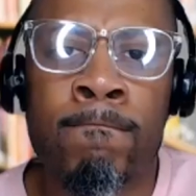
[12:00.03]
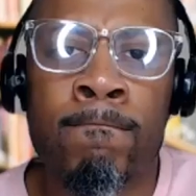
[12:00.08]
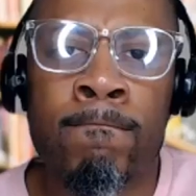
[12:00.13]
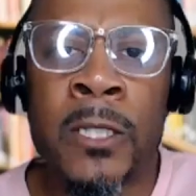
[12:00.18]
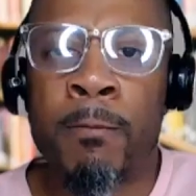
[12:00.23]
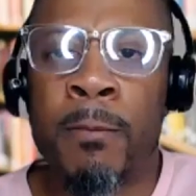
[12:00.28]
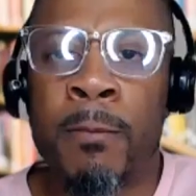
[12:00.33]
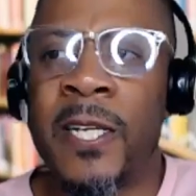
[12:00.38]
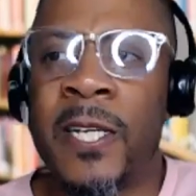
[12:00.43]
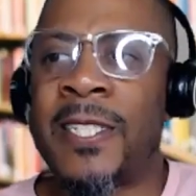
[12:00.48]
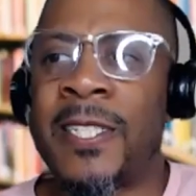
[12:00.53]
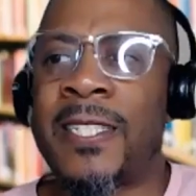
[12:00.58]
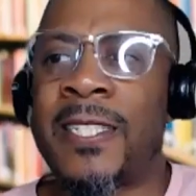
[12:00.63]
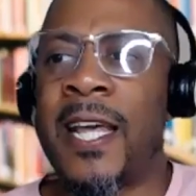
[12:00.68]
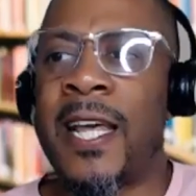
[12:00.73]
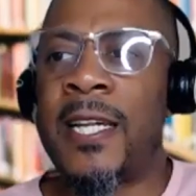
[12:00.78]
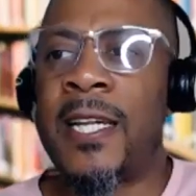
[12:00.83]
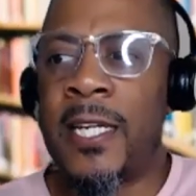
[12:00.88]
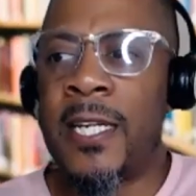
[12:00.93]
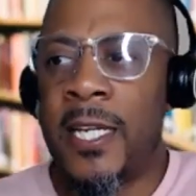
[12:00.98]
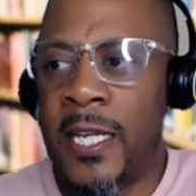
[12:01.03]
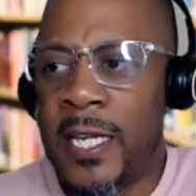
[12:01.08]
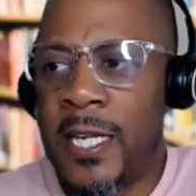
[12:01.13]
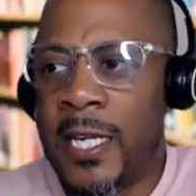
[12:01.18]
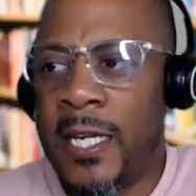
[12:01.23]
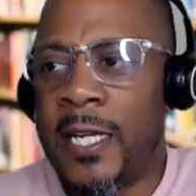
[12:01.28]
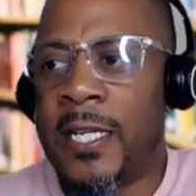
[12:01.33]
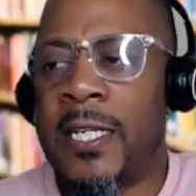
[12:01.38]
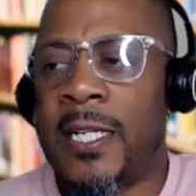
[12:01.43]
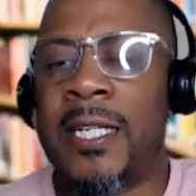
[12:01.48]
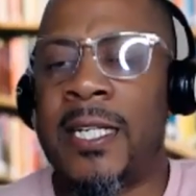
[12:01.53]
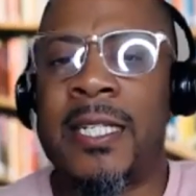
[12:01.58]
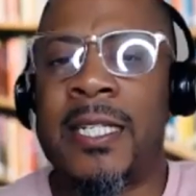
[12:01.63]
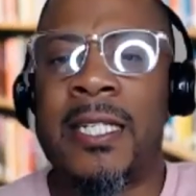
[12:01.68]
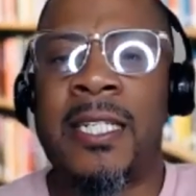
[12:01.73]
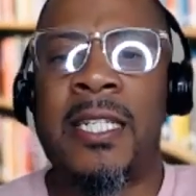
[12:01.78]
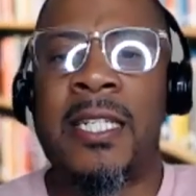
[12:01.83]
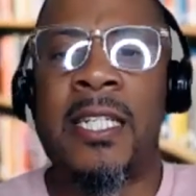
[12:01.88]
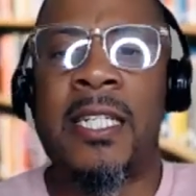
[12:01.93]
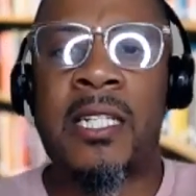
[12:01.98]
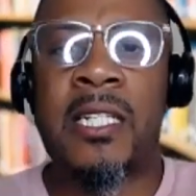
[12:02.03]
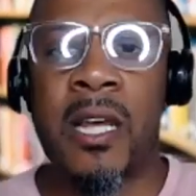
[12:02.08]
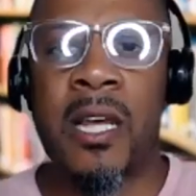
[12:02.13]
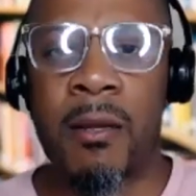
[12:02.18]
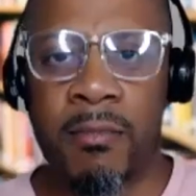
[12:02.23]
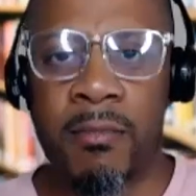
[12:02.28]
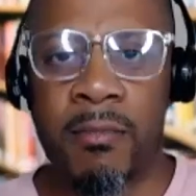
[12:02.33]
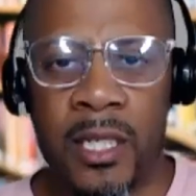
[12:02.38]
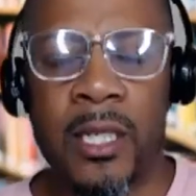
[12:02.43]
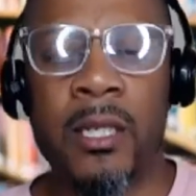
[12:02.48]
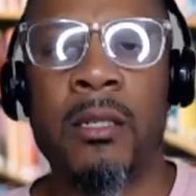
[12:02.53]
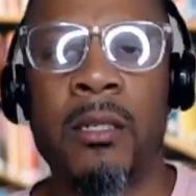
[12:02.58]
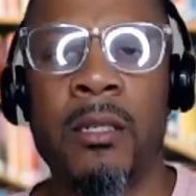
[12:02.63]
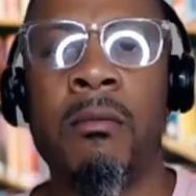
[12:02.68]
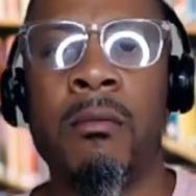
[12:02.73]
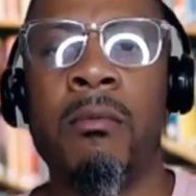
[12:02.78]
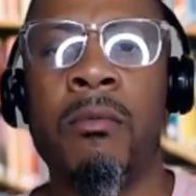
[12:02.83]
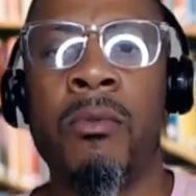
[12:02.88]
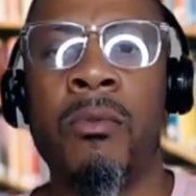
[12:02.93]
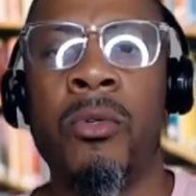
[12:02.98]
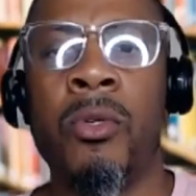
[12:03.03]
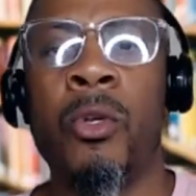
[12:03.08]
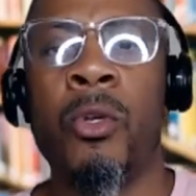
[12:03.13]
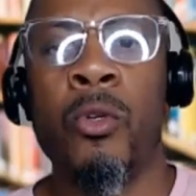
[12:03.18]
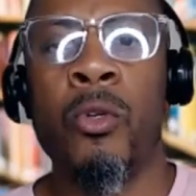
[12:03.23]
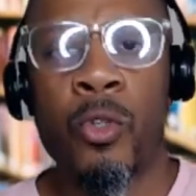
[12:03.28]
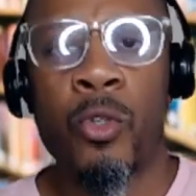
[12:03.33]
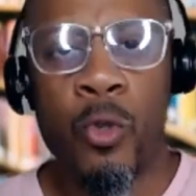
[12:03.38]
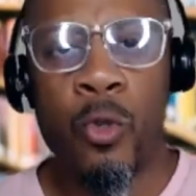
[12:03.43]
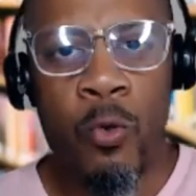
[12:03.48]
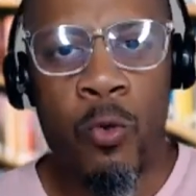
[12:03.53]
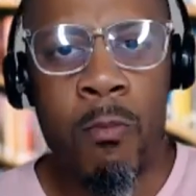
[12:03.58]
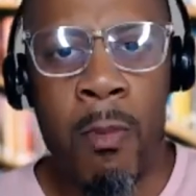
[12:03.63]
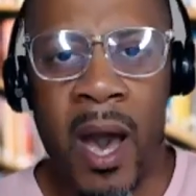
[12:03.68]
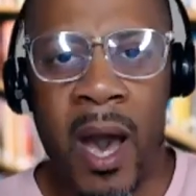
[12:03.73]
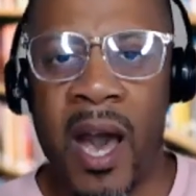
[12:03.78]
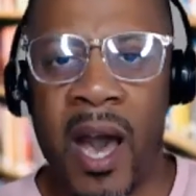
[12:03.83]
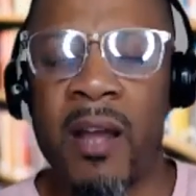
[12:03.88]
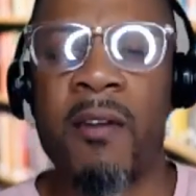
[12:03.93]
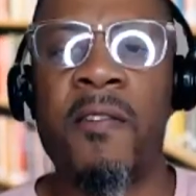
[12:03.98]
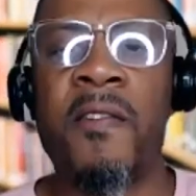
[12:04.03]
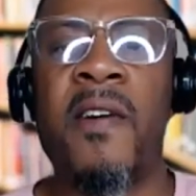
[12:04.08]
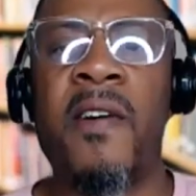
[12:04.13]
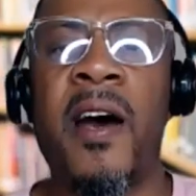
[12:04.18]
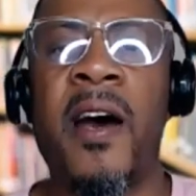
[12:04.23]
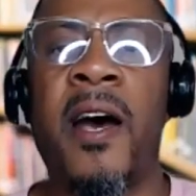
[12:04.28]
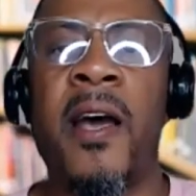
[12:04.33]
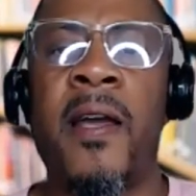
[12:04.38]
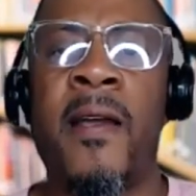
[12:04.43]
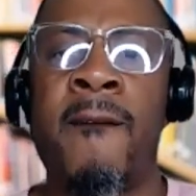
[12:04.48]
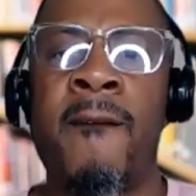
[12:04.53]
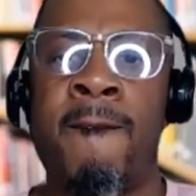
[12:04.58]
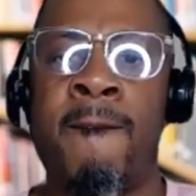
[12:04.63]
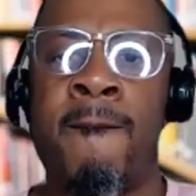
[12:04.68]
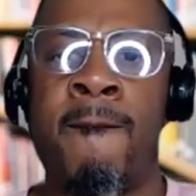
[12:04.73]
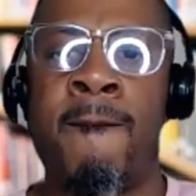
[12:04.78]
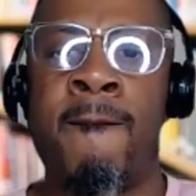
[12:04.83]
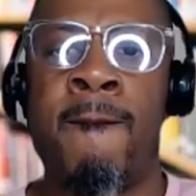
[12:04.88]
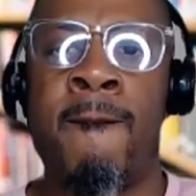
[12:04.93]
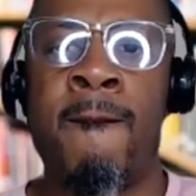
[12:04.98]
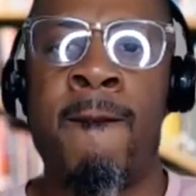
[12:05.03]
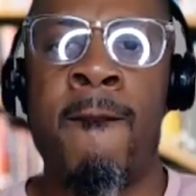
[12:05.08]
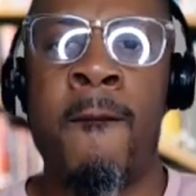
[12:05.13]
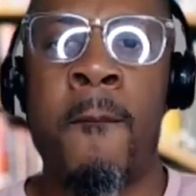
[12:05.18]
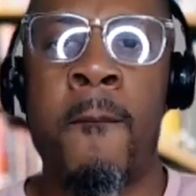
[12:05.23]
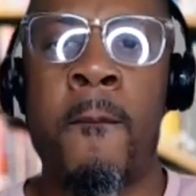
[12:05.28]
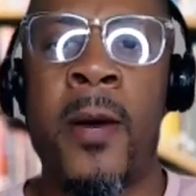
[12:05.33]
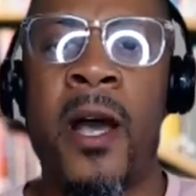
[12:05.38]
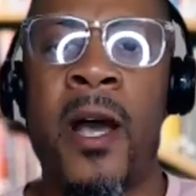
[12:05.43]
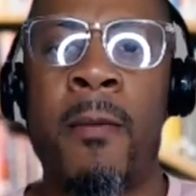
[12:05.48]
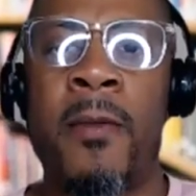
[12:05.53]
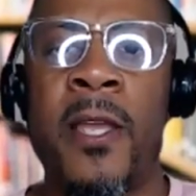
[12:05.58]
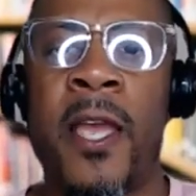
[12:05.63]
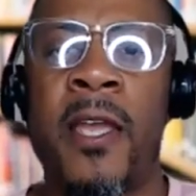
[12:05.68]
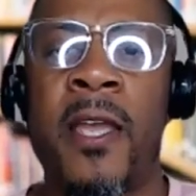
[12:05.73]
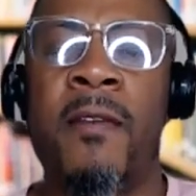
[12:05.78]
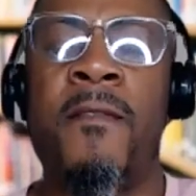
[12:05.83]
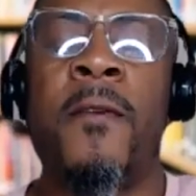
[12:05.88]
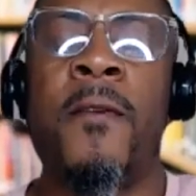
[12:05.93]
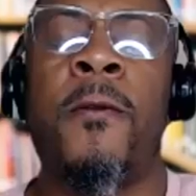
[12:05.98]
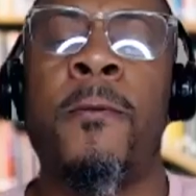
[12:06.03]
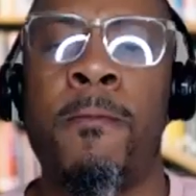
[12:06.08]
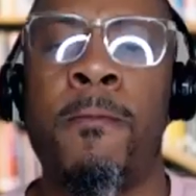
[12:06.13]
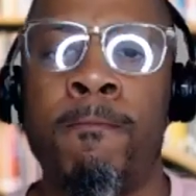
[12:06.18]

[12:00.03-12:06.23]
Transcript: because I need something to modify my behavior.